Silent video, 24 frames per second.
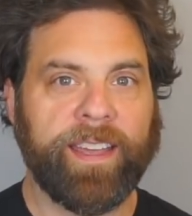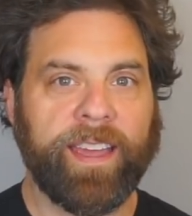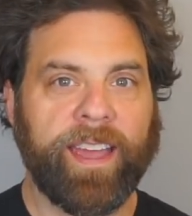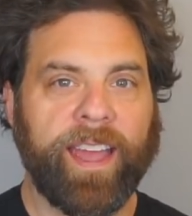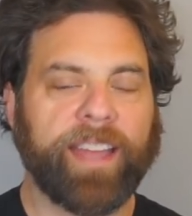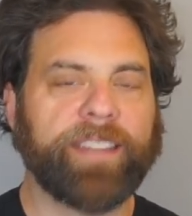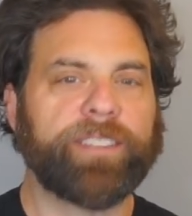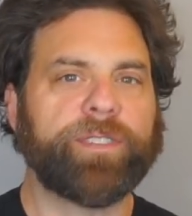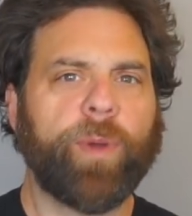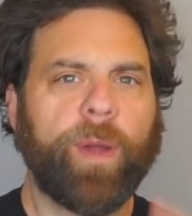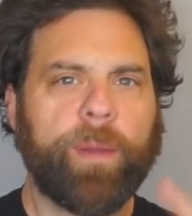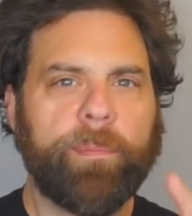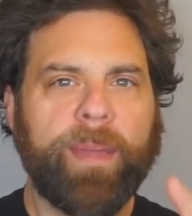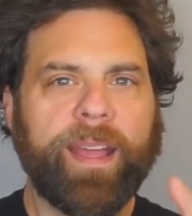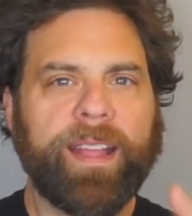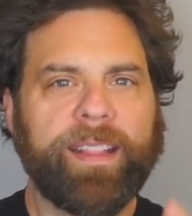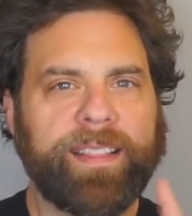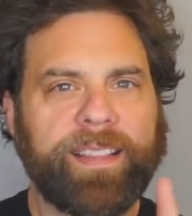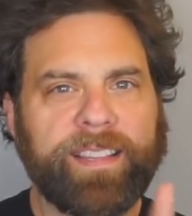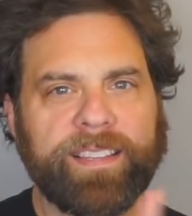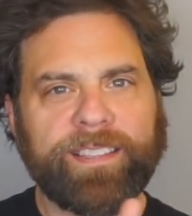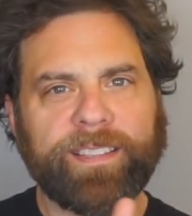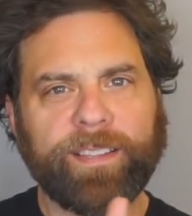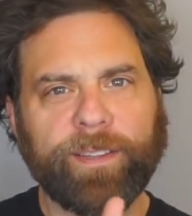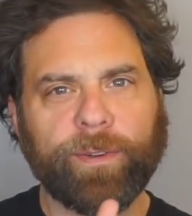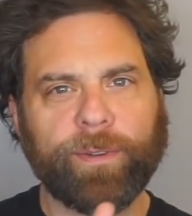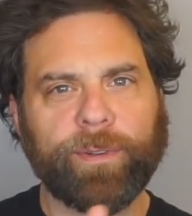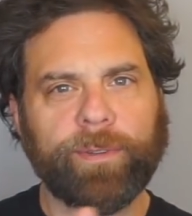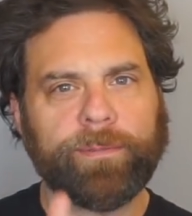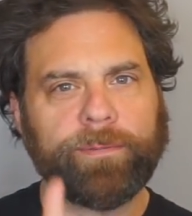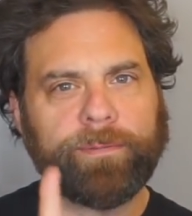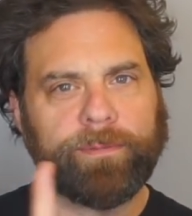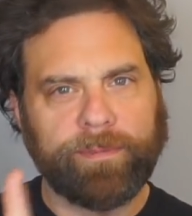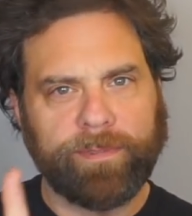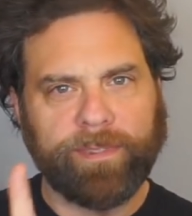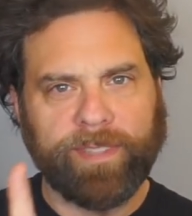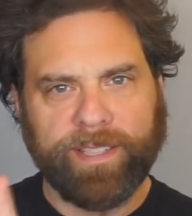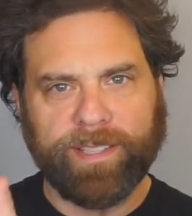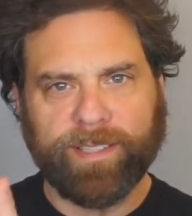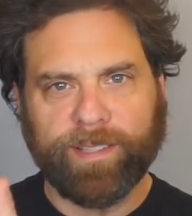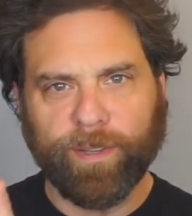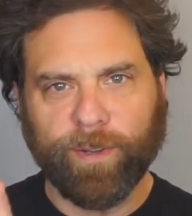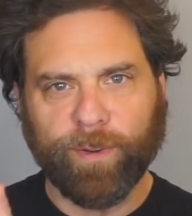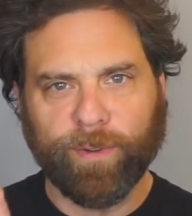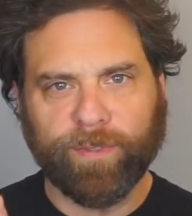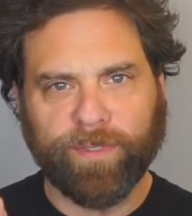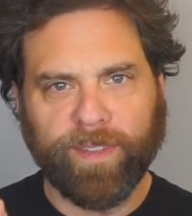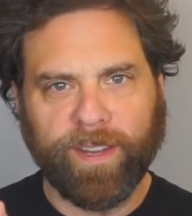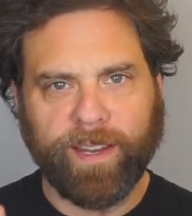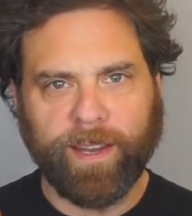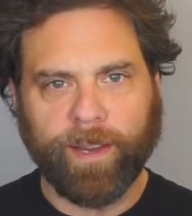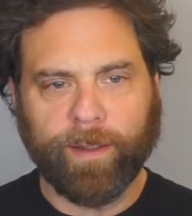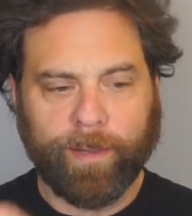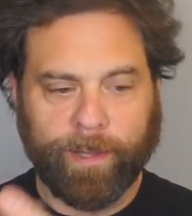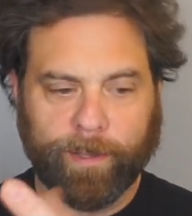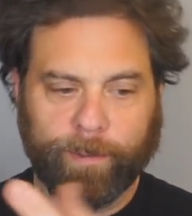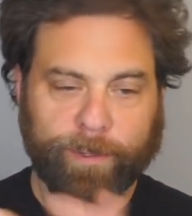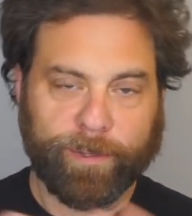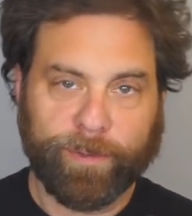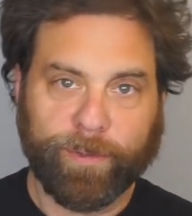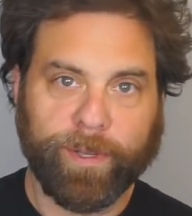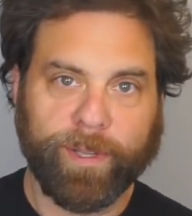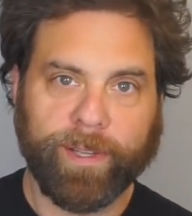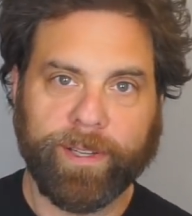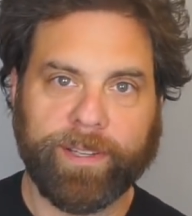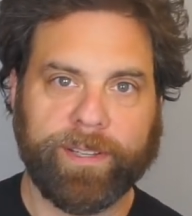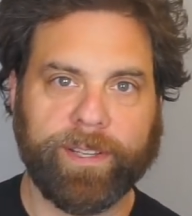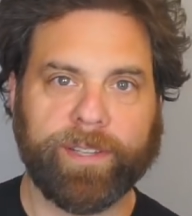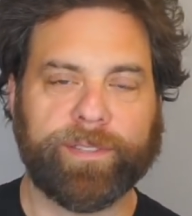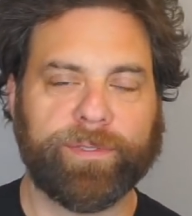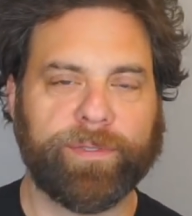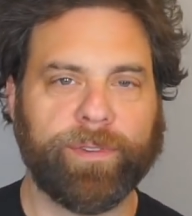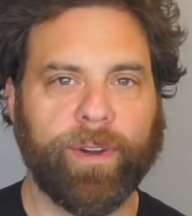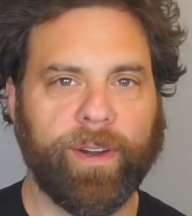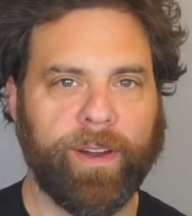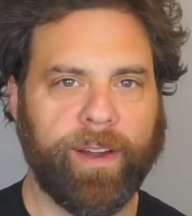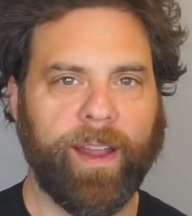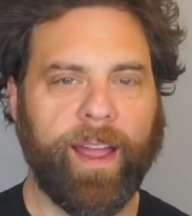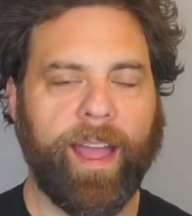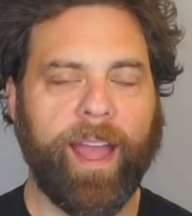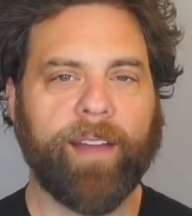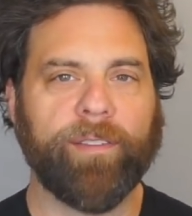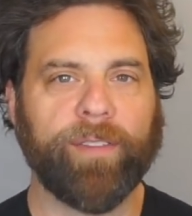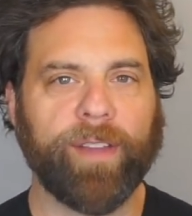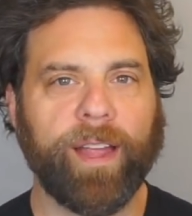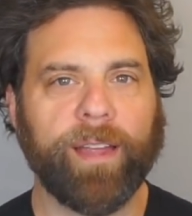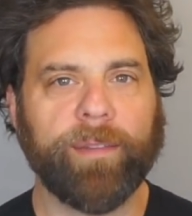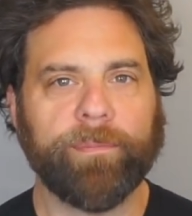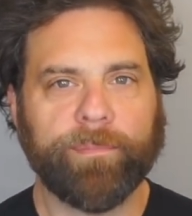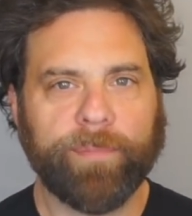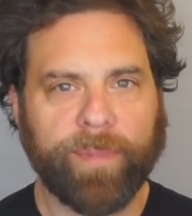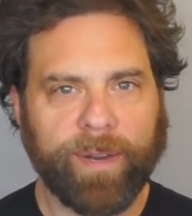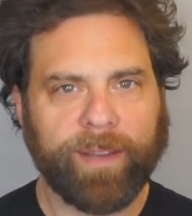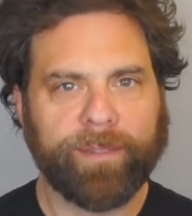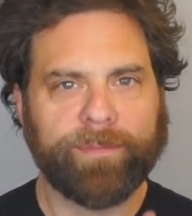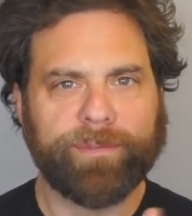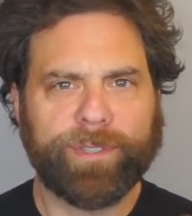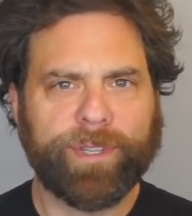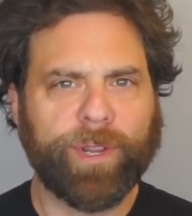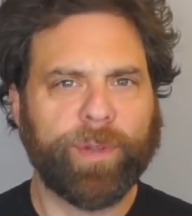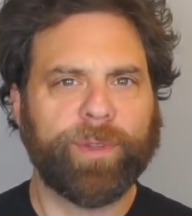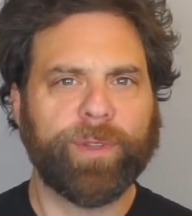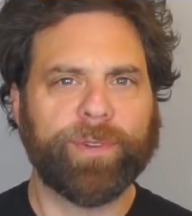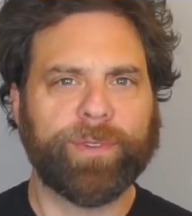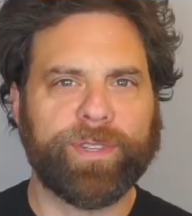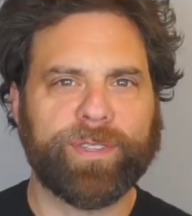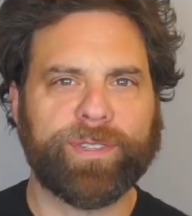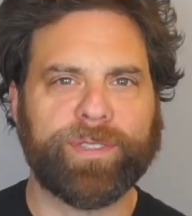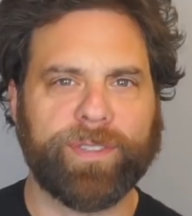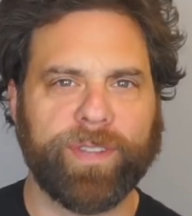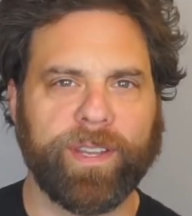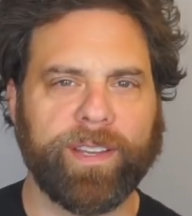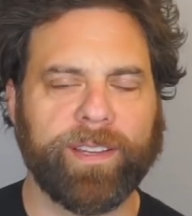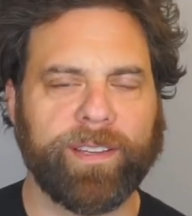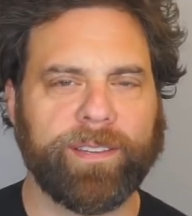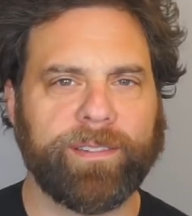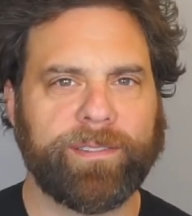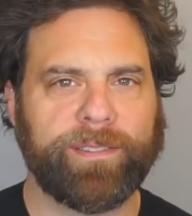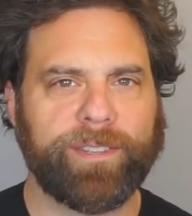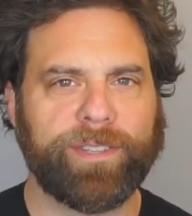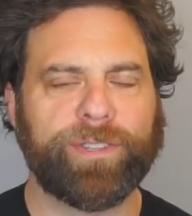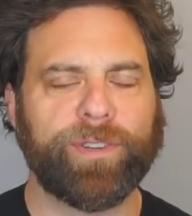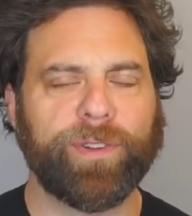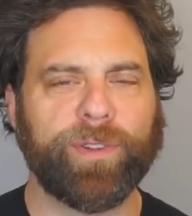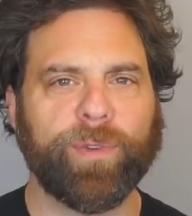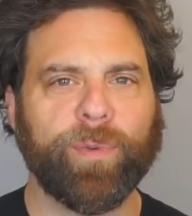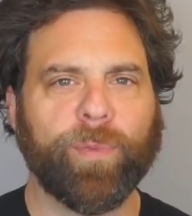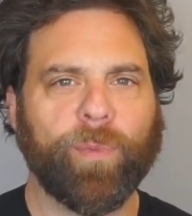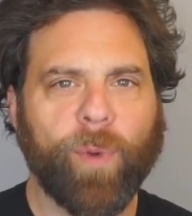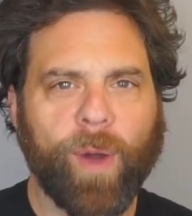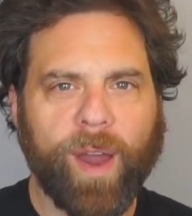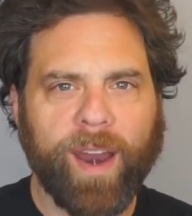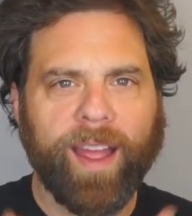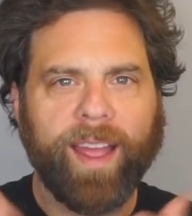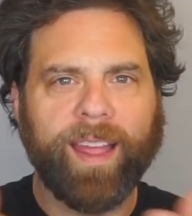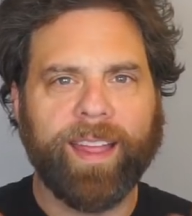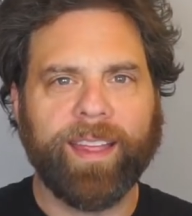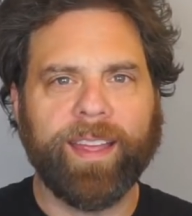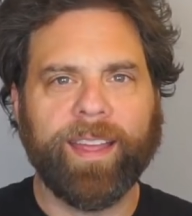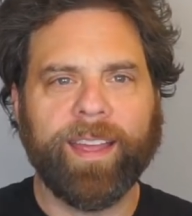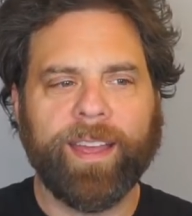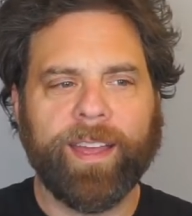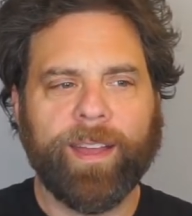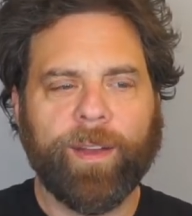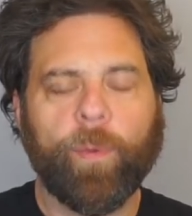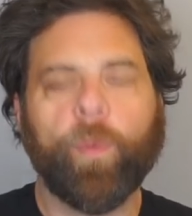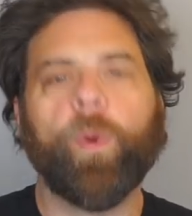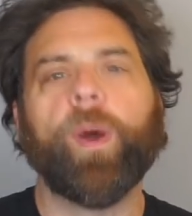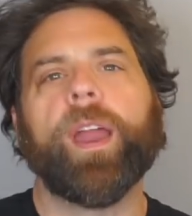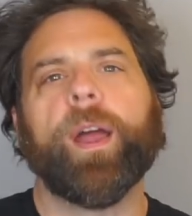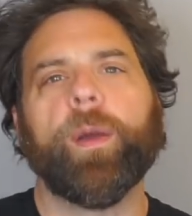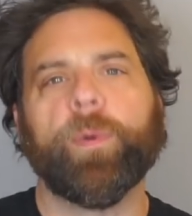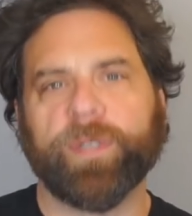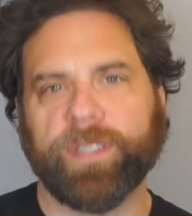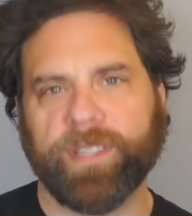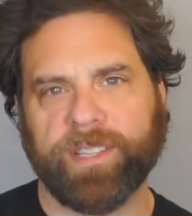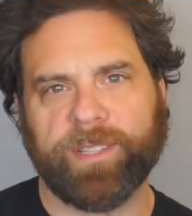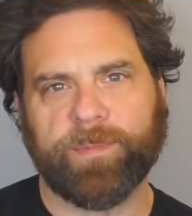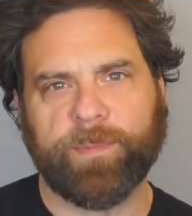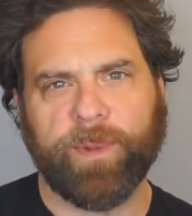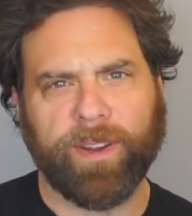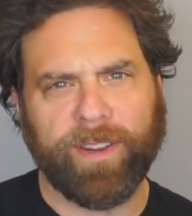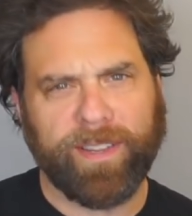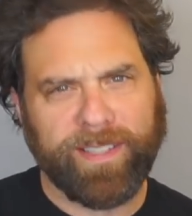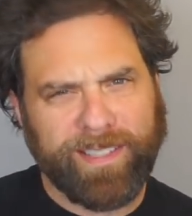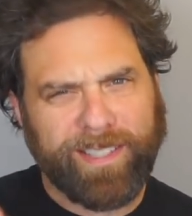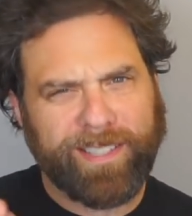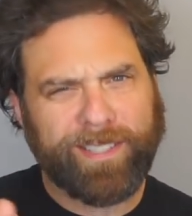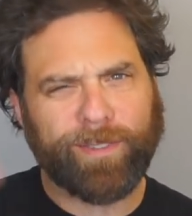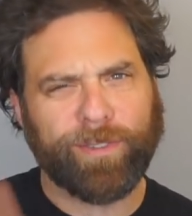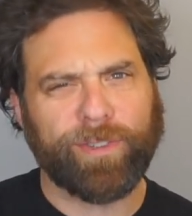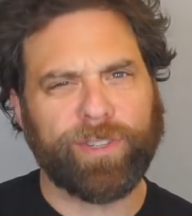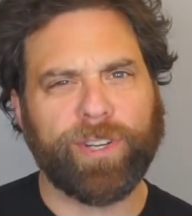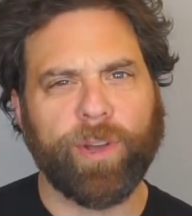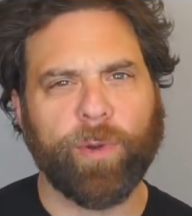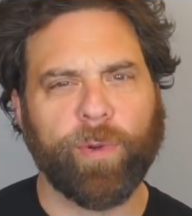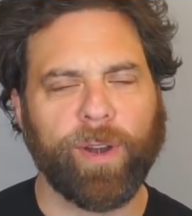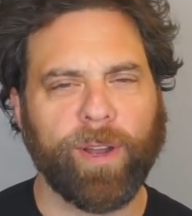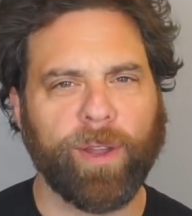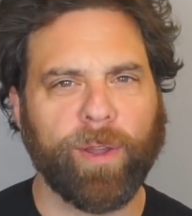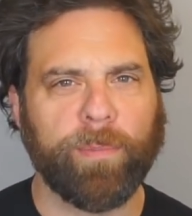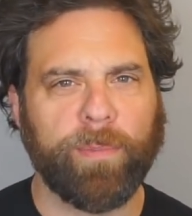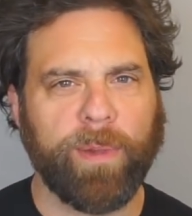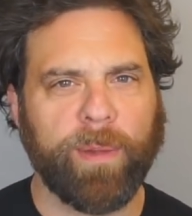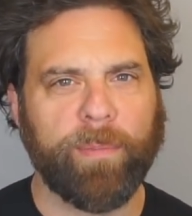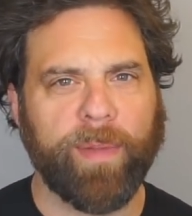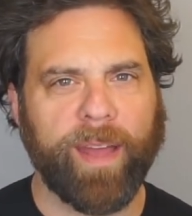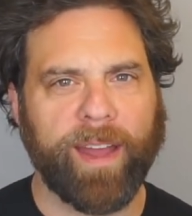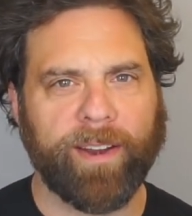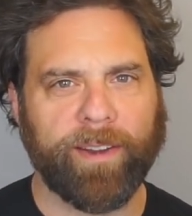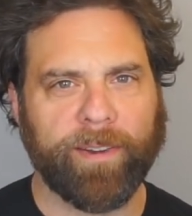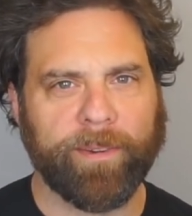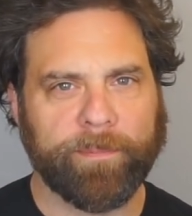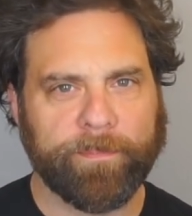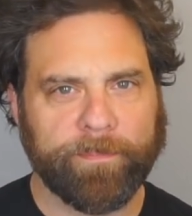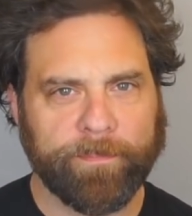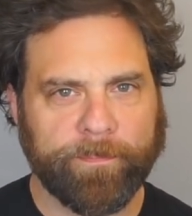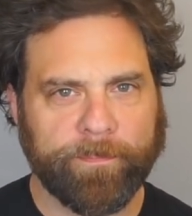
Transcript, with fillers: And so I made this little video that was really just for Avalon, but I'll show you just to show you what I was experiencing, because it'll show it a little bit better.